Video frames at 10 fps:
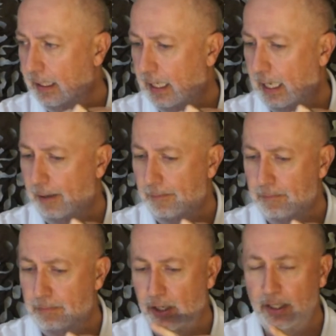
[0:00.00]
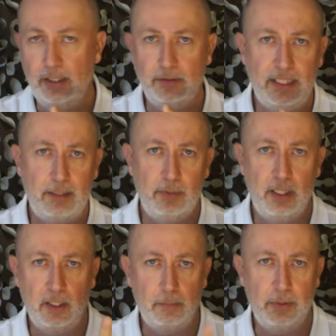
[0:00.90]
But I know damn
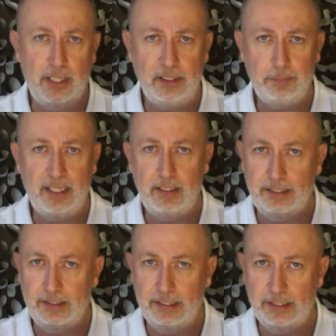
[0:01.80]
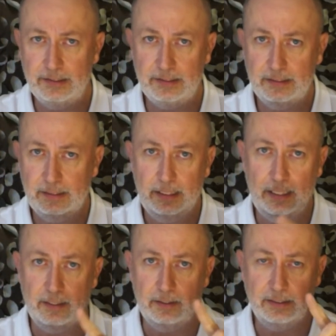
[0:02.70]
well I can put any pellet in this
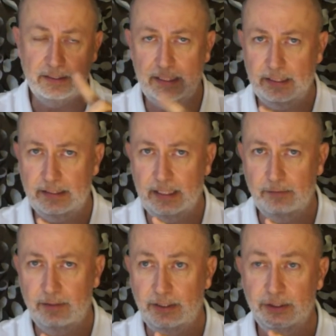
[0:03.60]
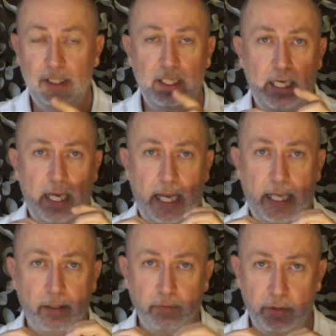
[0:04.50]
and I can send it down range,
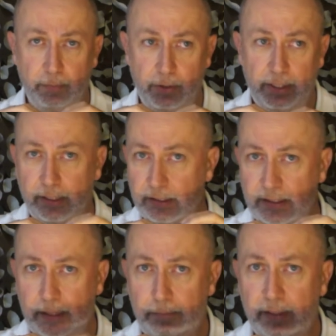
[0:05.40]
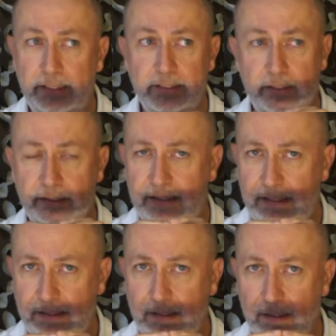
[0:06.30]
and I'm going to put it in the same place
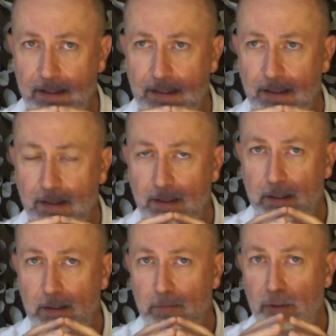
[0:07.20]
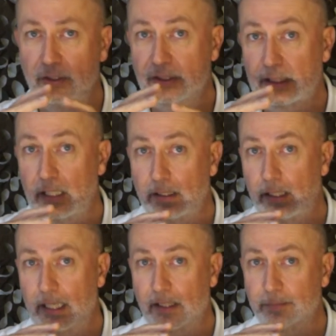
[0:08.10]
consistently because the gun
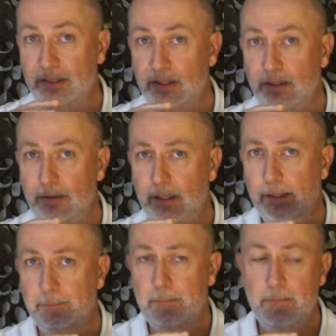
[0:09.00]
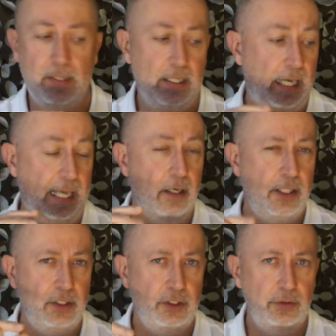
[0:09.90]
allows me to do that. And
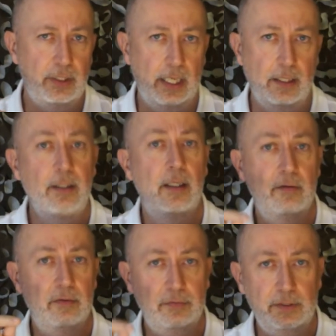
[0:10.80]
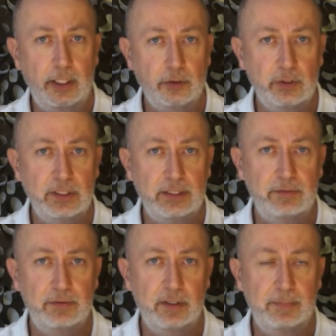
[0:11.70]
I can do that for
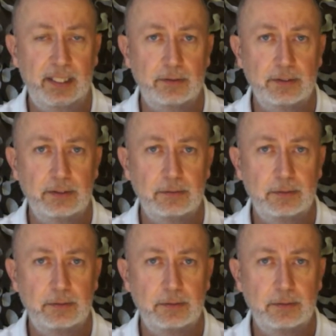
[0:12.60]
£375.